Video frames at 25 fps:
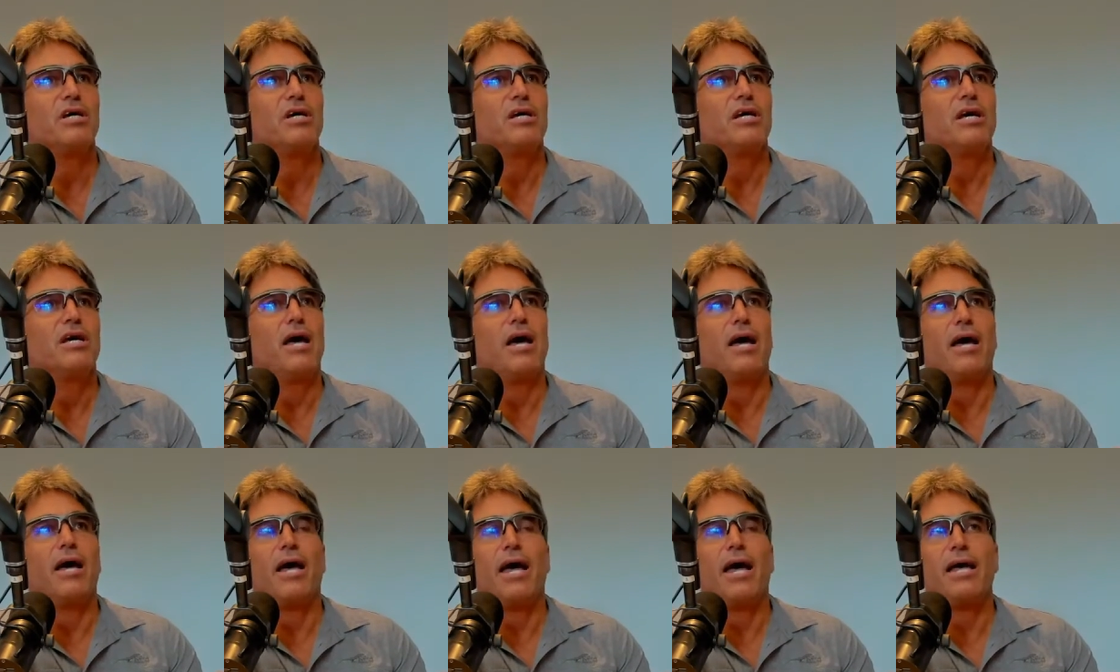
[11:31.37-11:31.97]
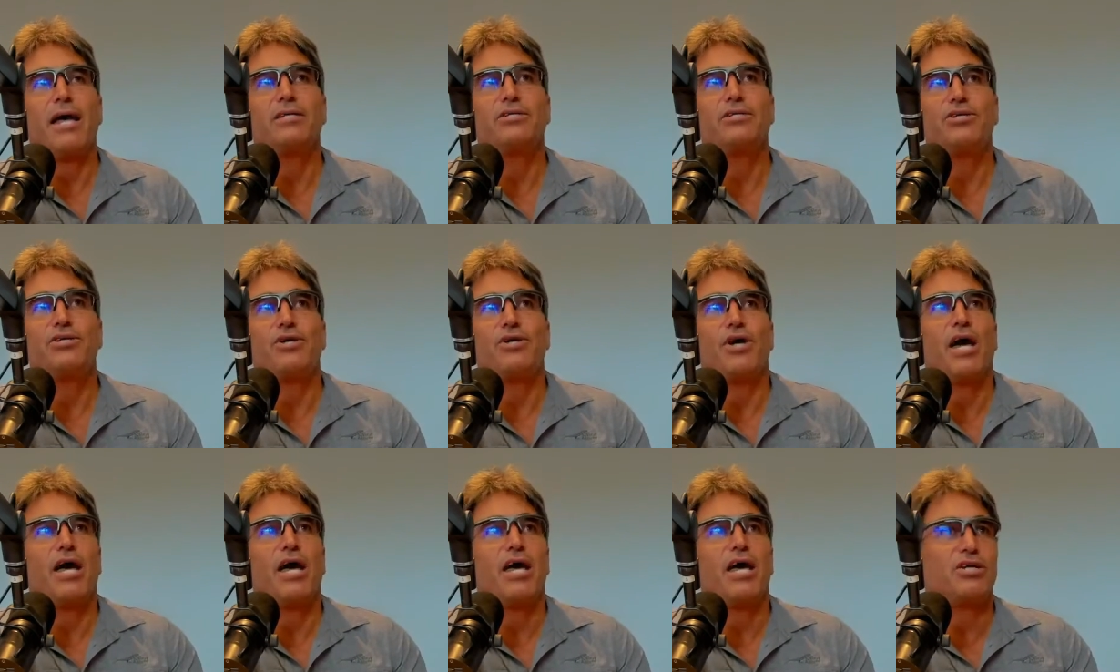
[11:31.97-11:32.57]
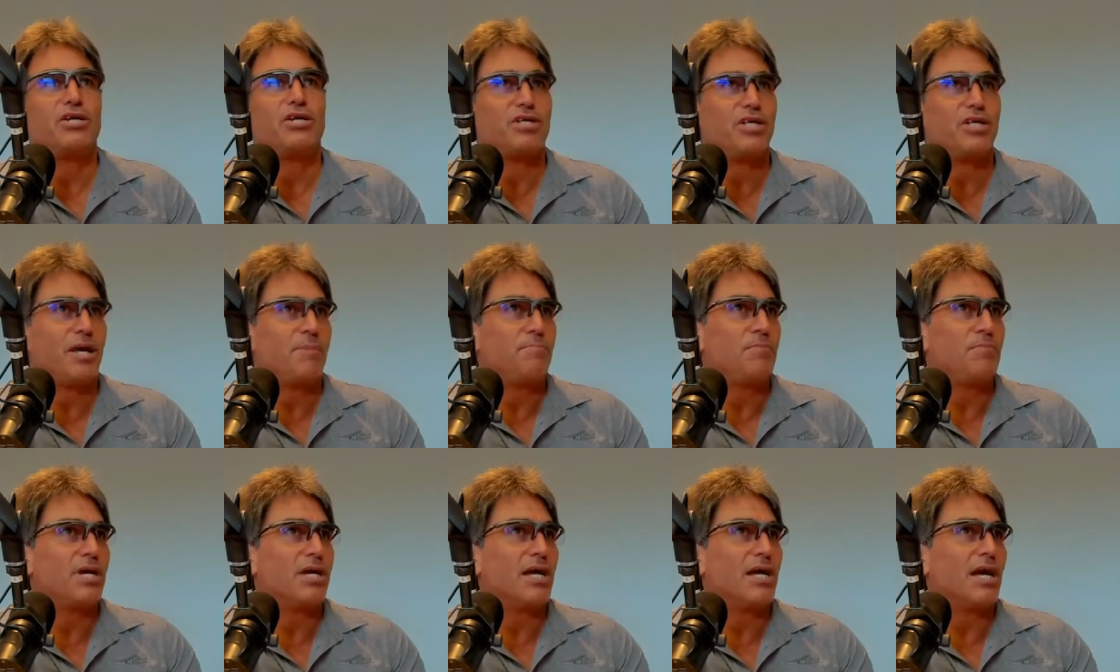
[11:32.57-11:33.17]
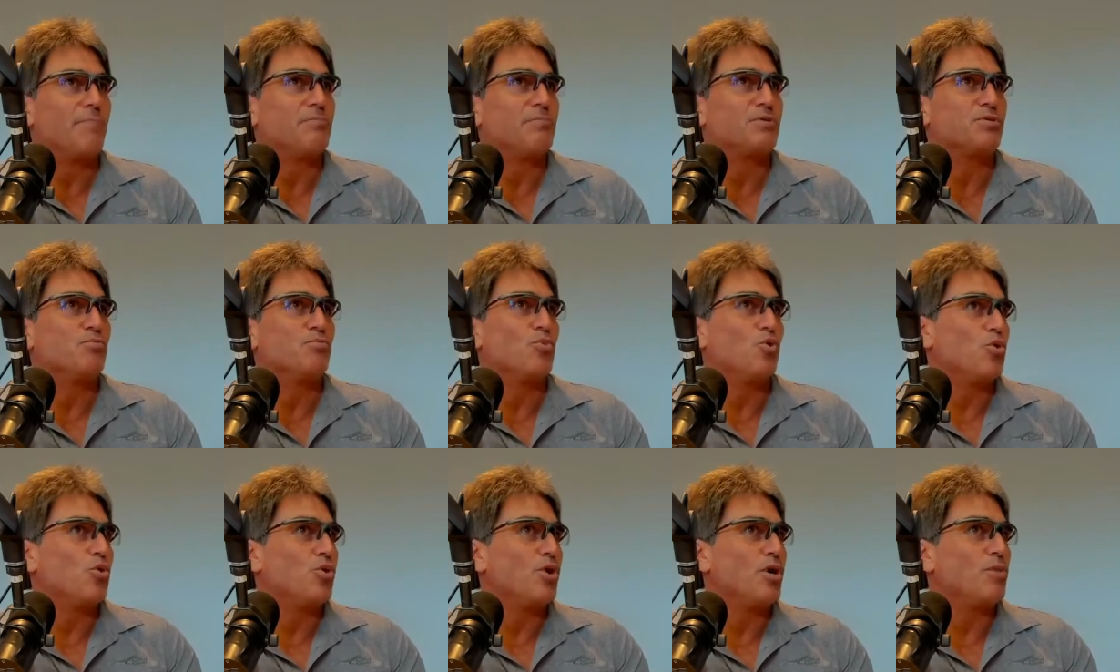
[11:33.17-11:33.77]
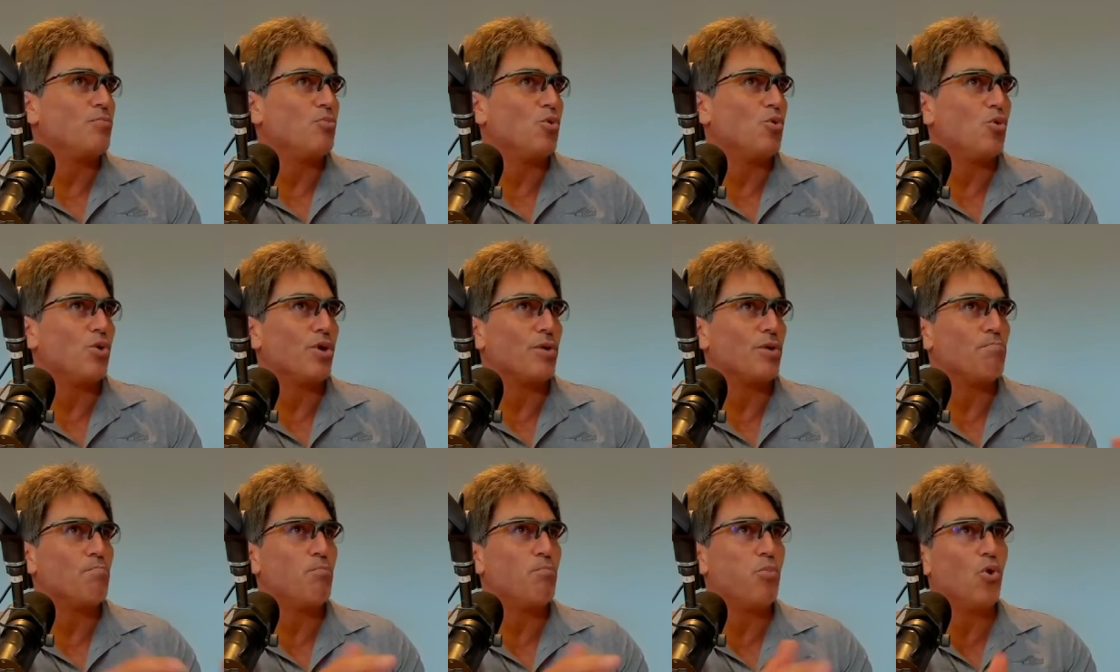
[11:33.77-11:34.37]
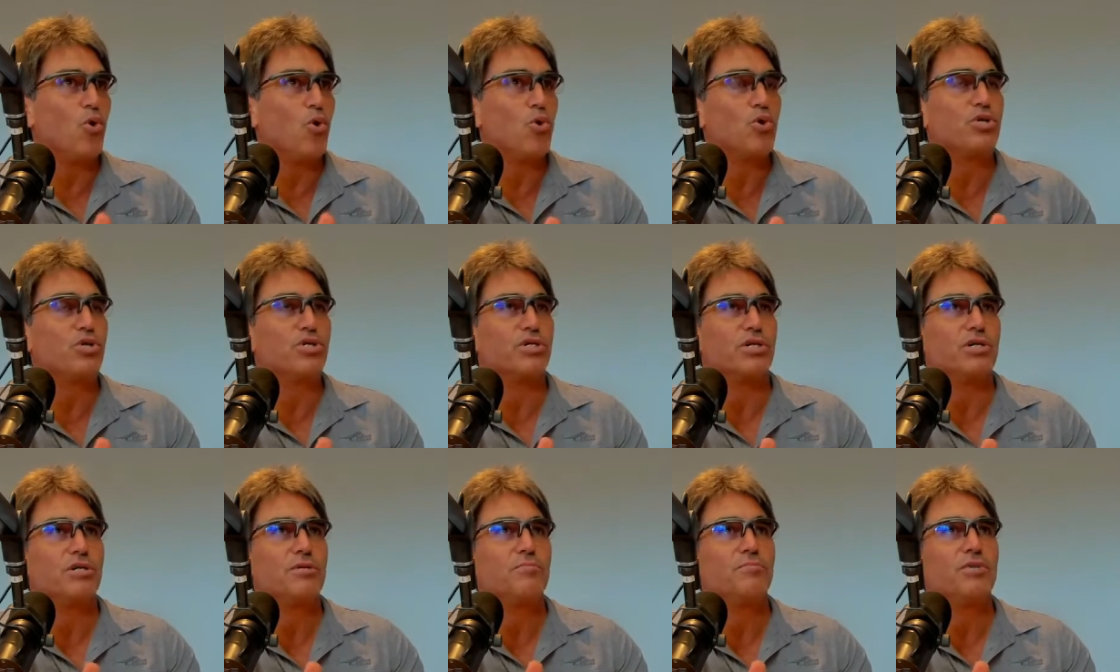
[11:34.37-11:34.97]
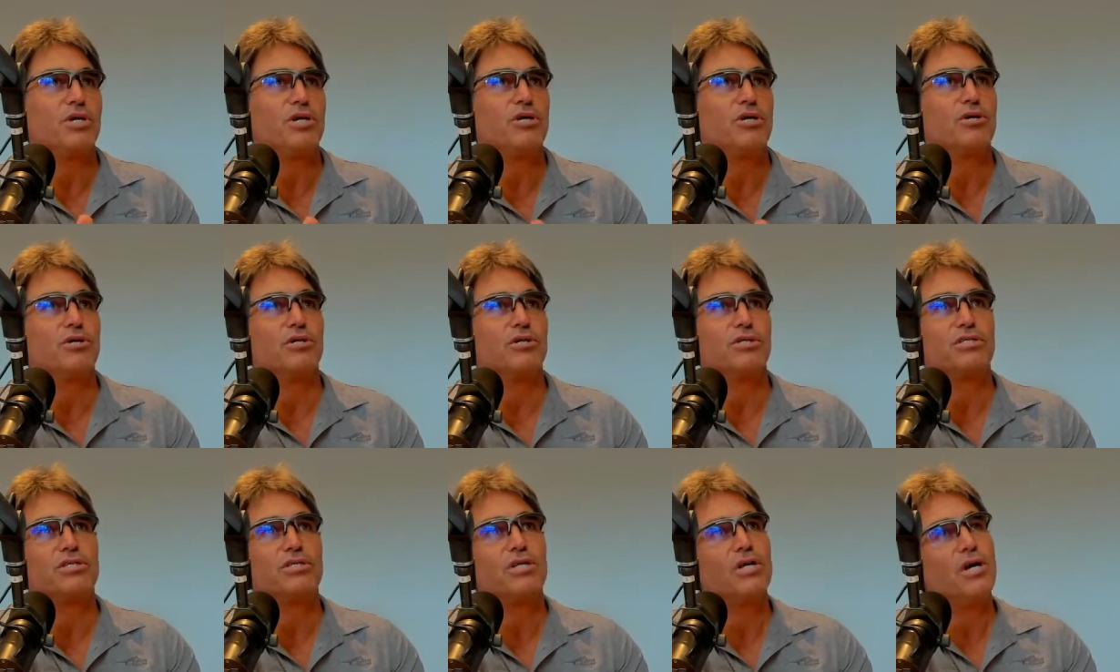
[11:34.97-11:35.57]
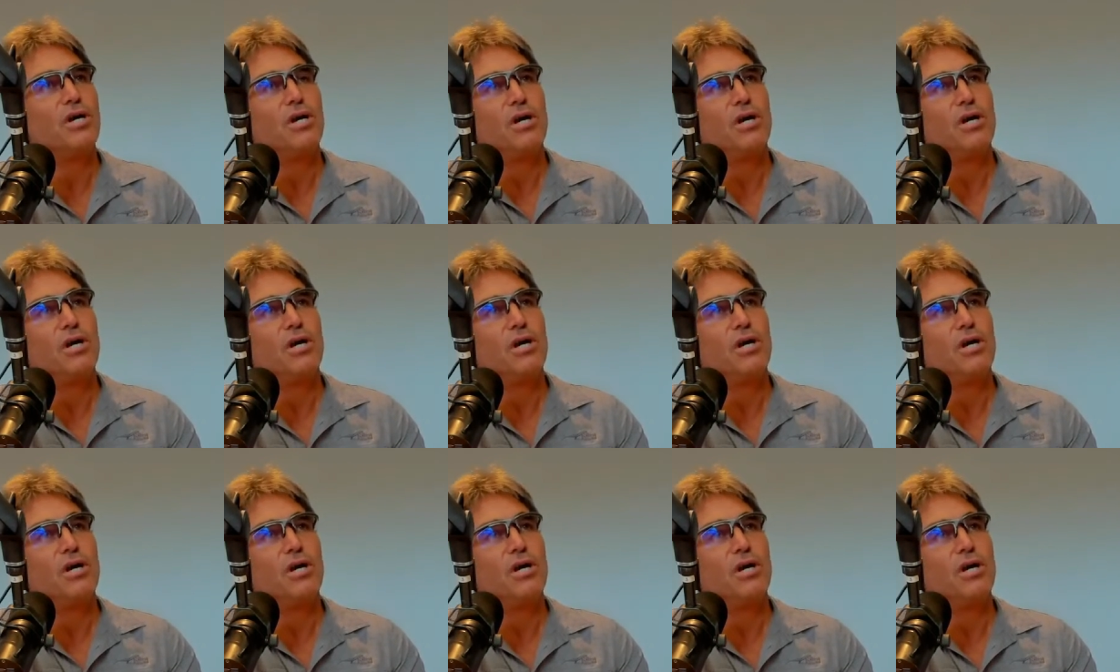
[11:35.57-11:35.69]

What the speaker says: As you age, that becomes more and more important, because